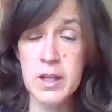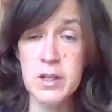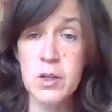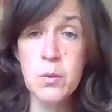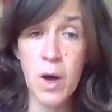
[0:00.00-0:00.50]
and
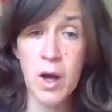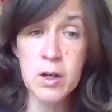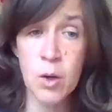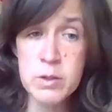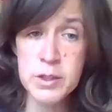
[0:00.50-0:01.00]
you want
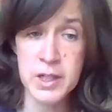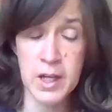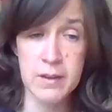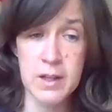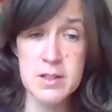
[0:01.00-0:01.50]
coaching
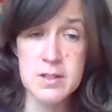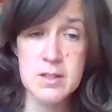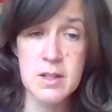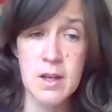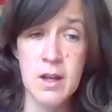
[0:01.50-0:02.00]
on this,